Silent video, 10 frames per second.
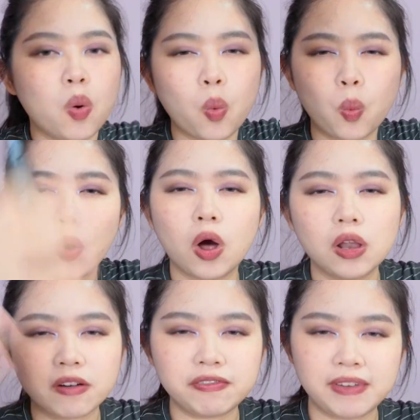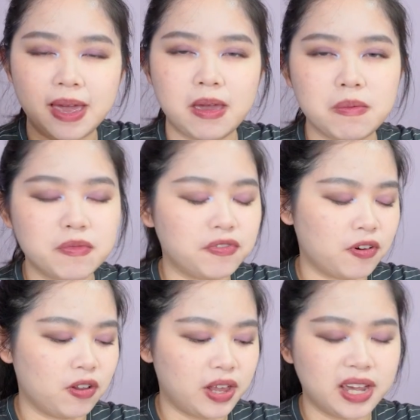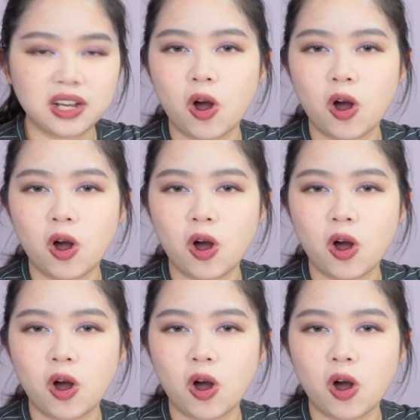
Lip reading: Wall of Fame for like